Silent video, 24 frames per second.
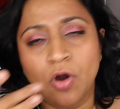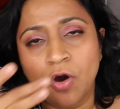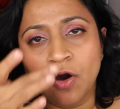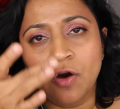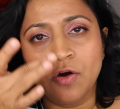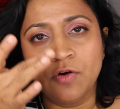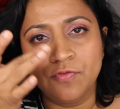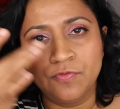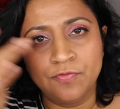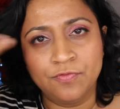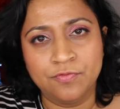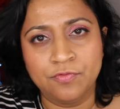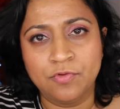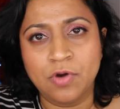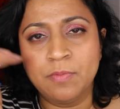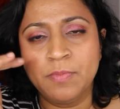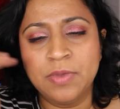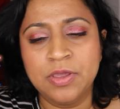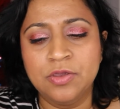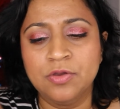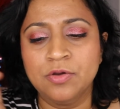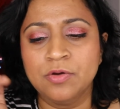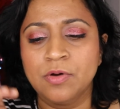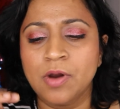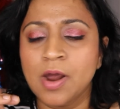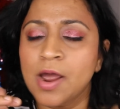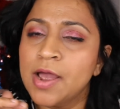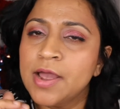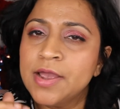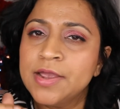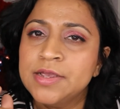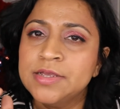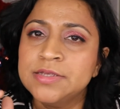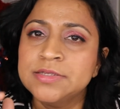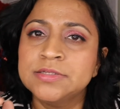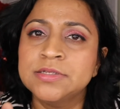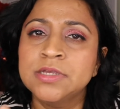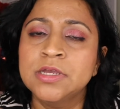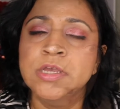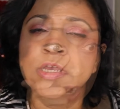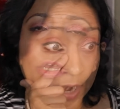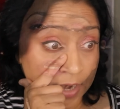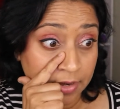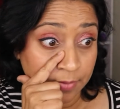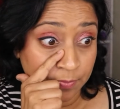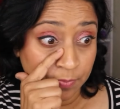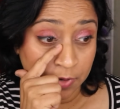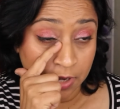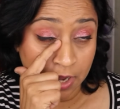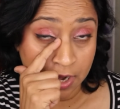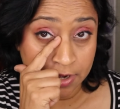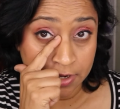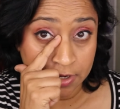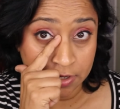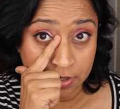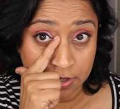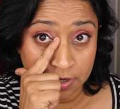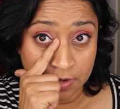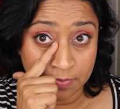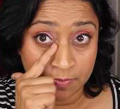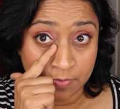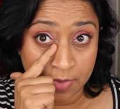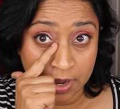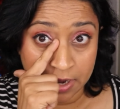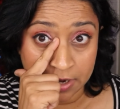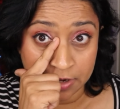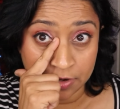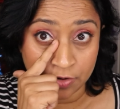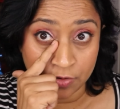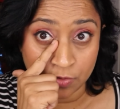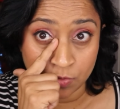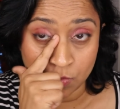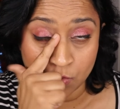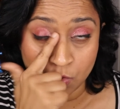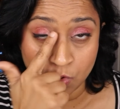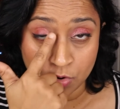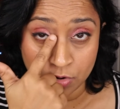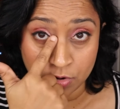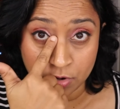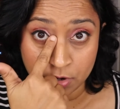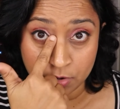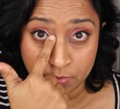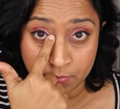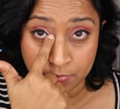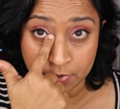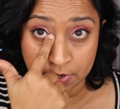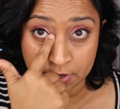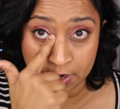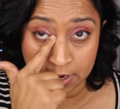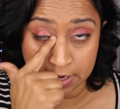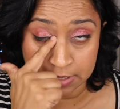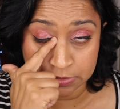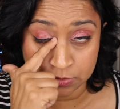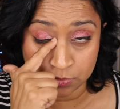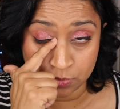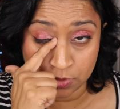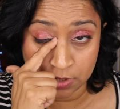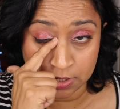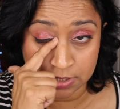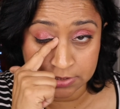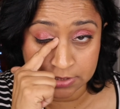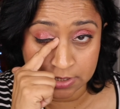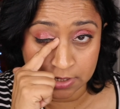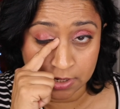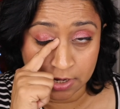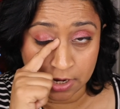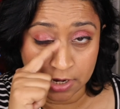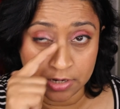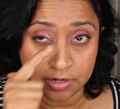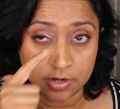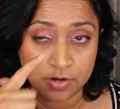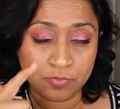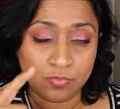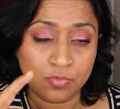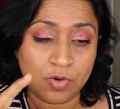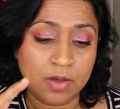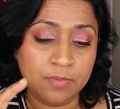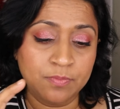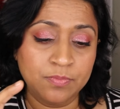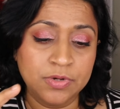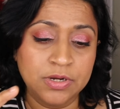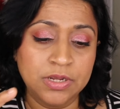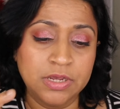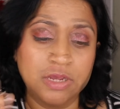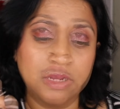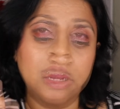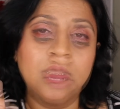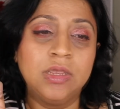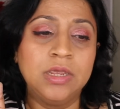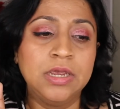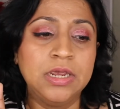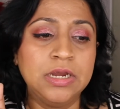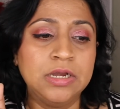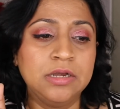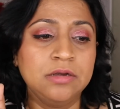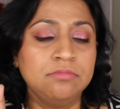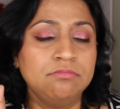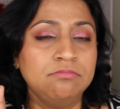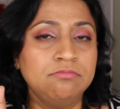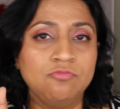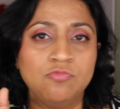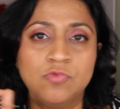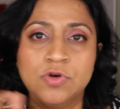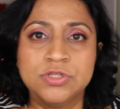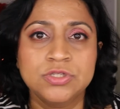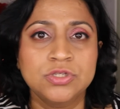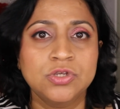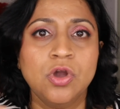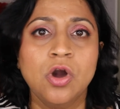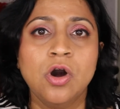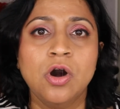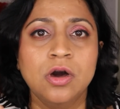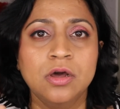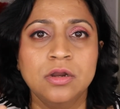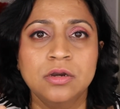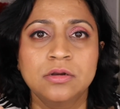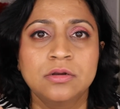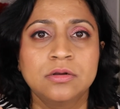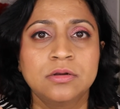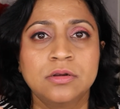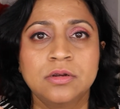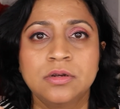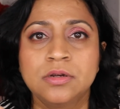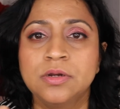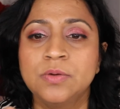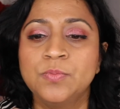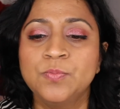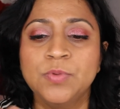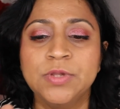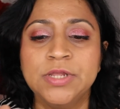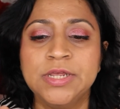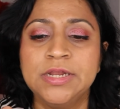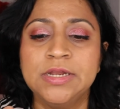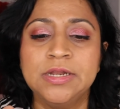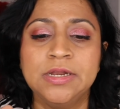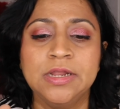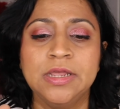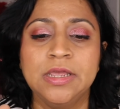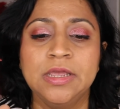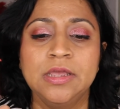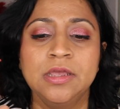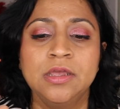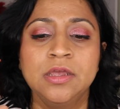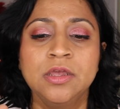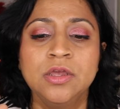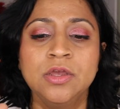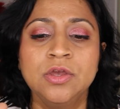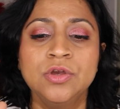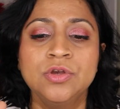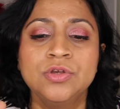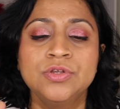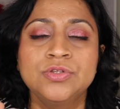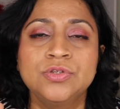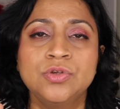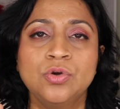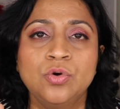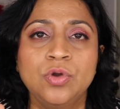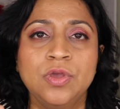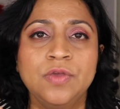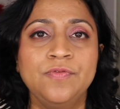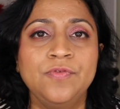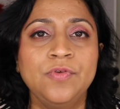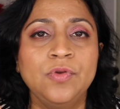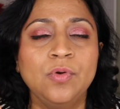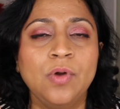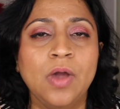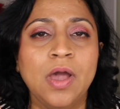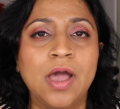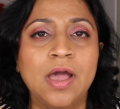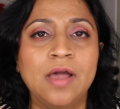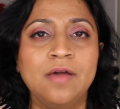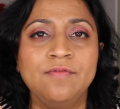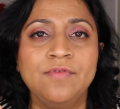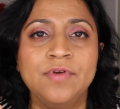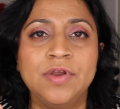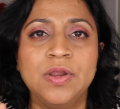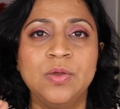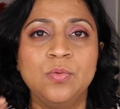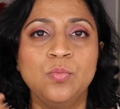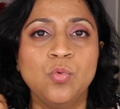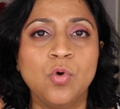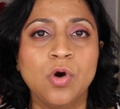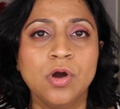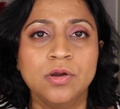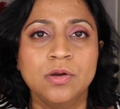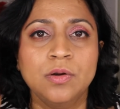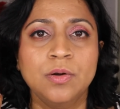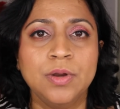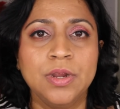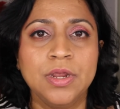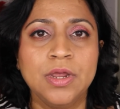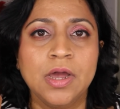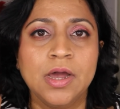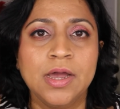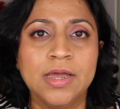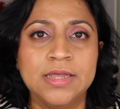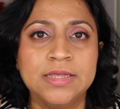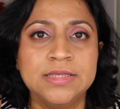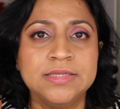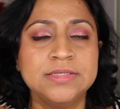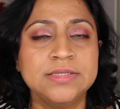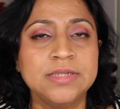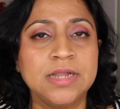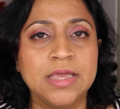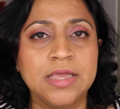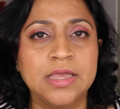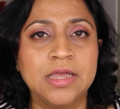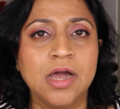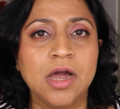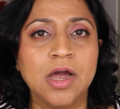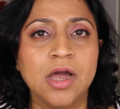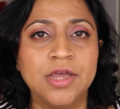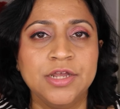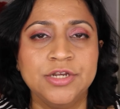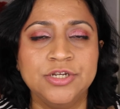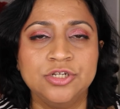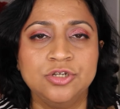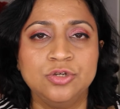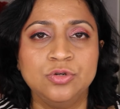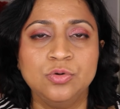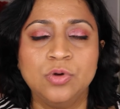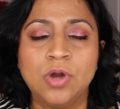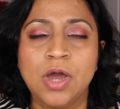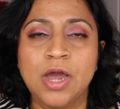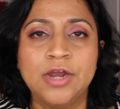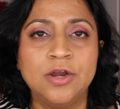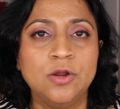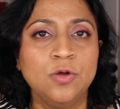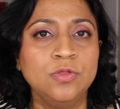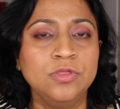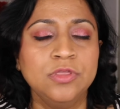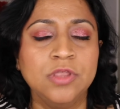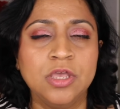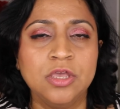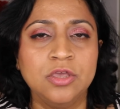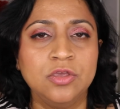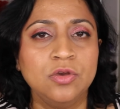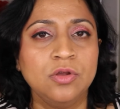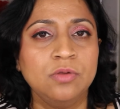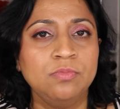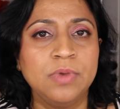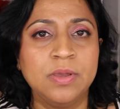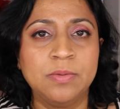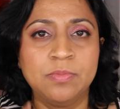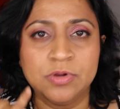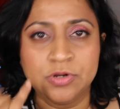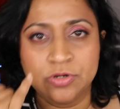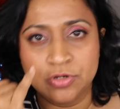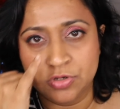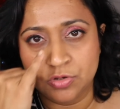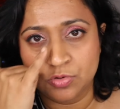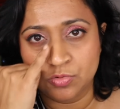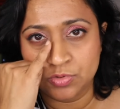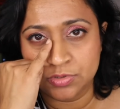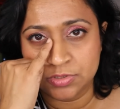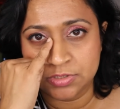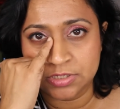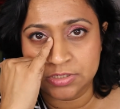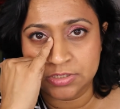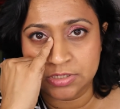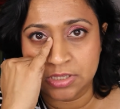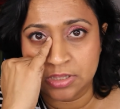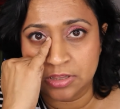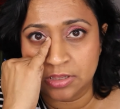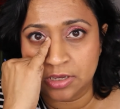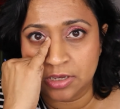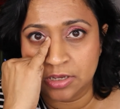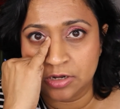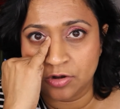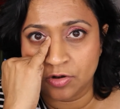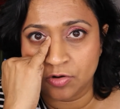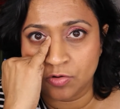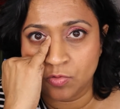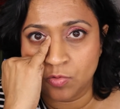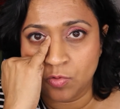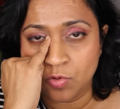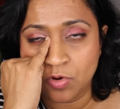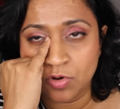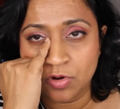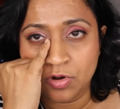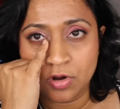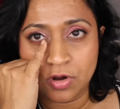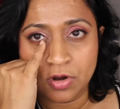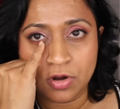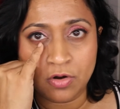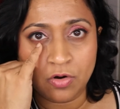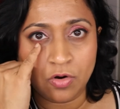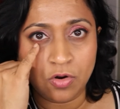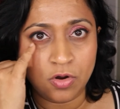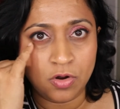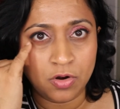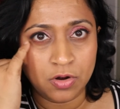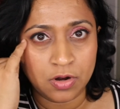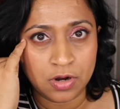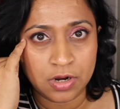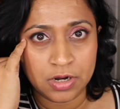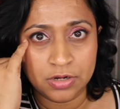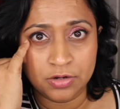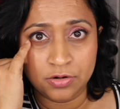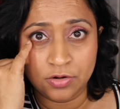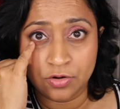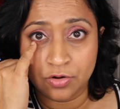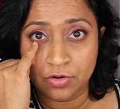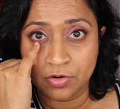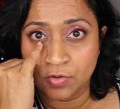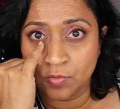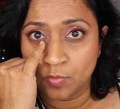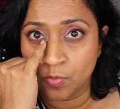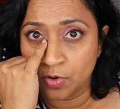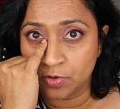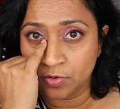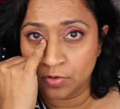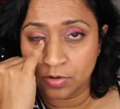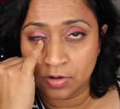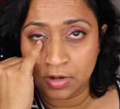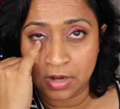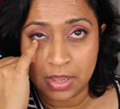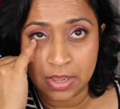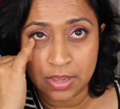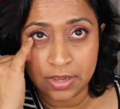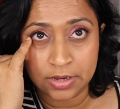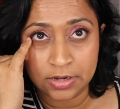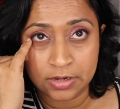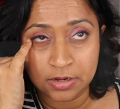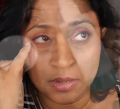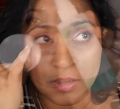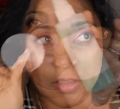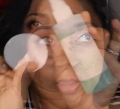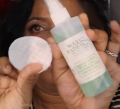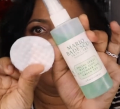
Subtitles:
of rubbing your eyes. I had applied it in my inner corner, but as soon as I kind of rubbed it, it was gone completely. So if you have very watery eyes like I do, I don't think you'll be able to use this in the inner corner or under your waterline